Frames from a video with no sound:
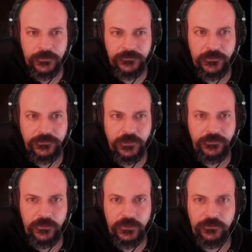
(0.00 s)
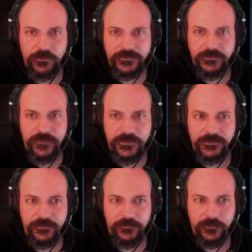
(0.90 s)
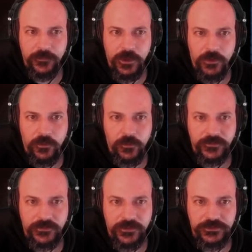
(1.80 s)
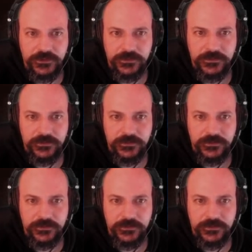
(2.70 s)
So this guy's a real great defensive wizard, actually.